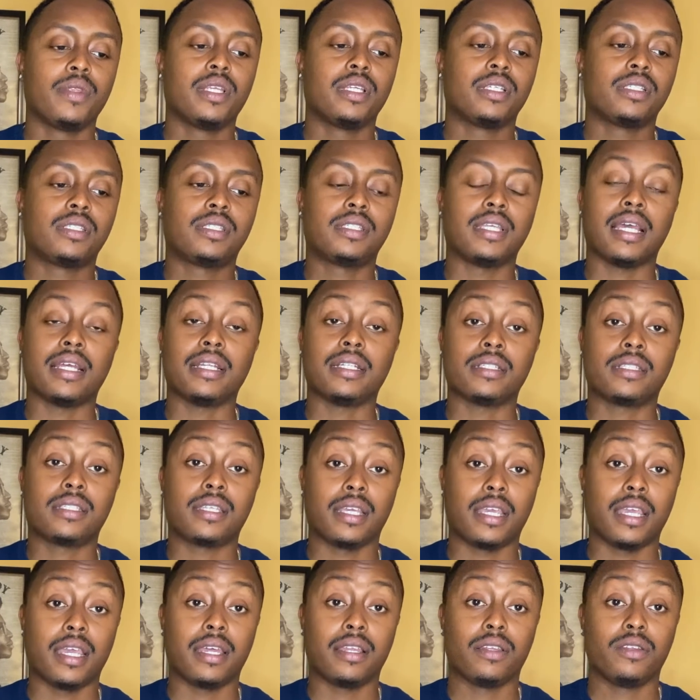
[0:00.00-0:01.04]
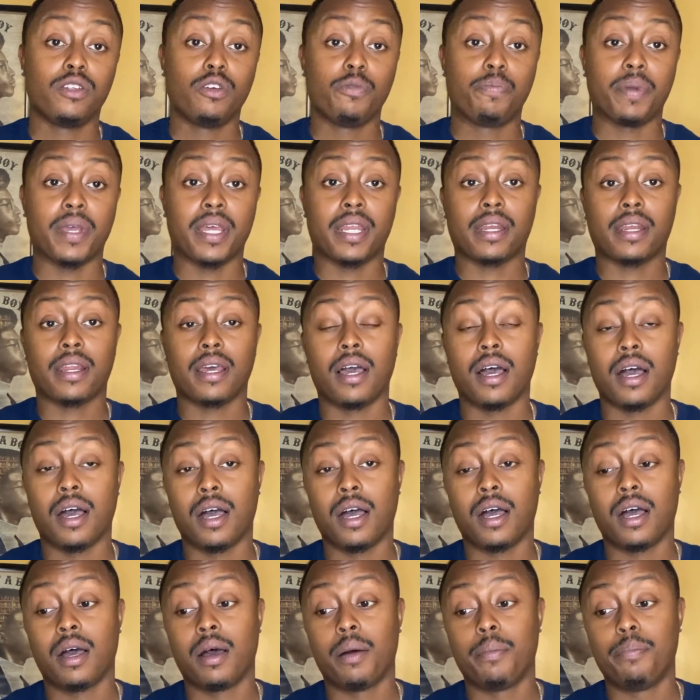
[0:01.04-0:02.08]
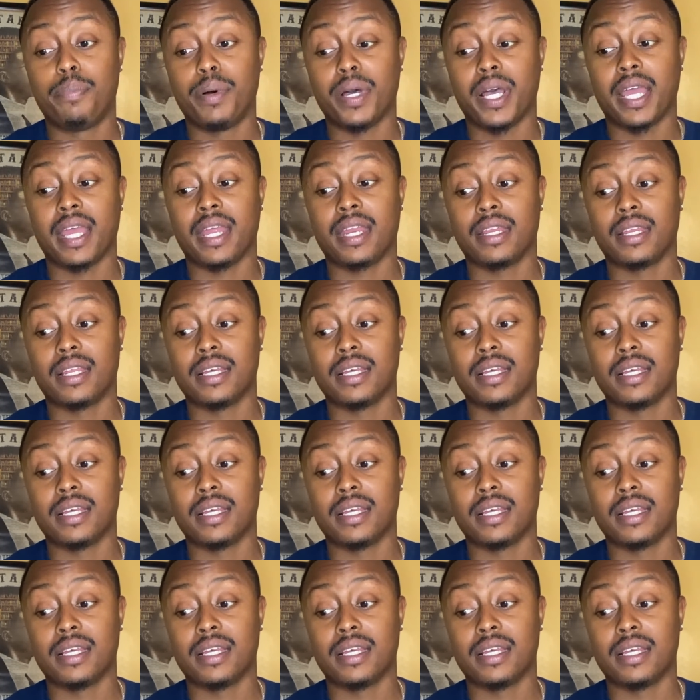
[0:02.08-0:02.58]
sent to get Lupin, but